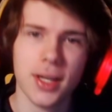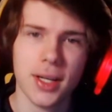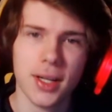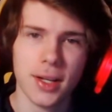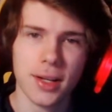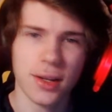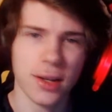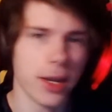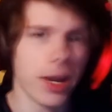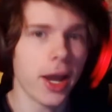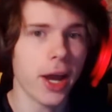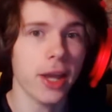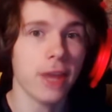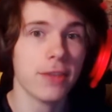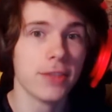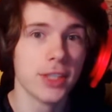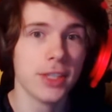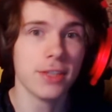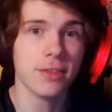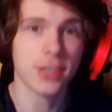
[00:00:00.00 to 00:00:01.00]
Like, I
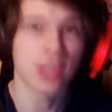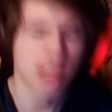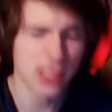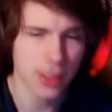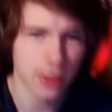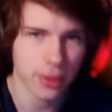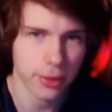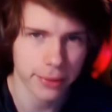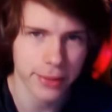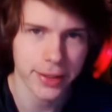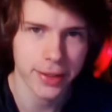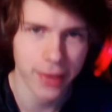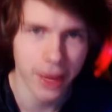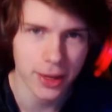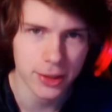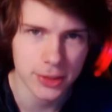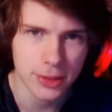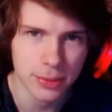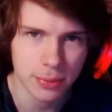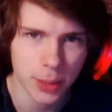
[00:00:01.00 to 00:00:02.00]
haven't even seen three
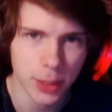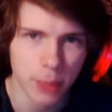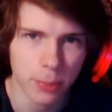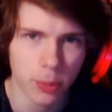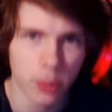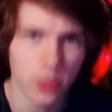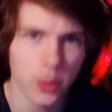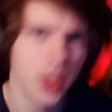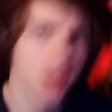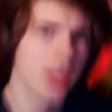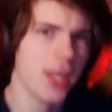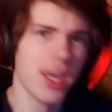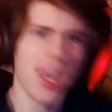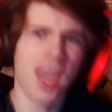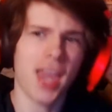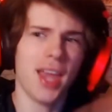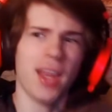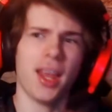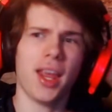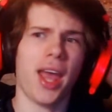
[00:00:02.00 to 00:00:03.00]
thousand people
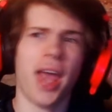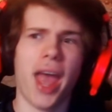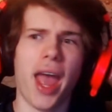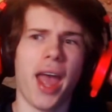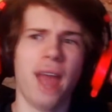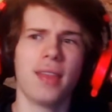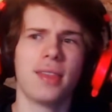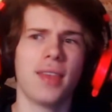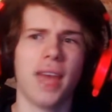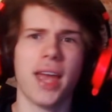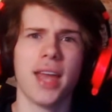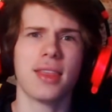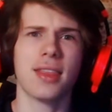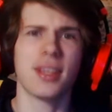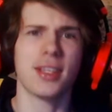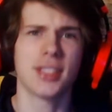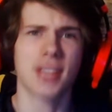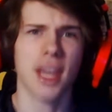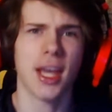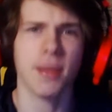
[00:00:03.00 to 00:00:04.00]
I at, at the
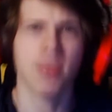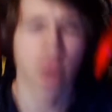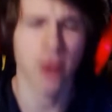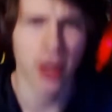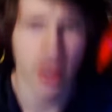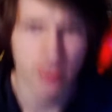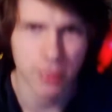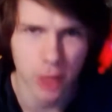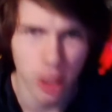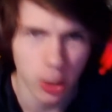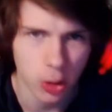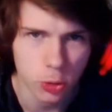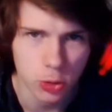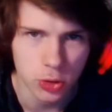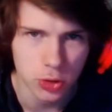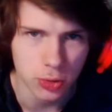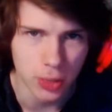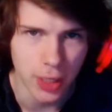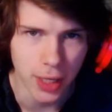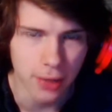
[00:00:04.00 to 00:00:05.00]
same time close
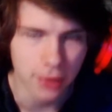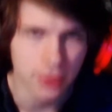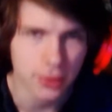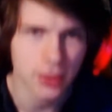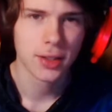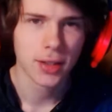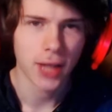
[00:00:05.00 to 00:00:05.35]
together.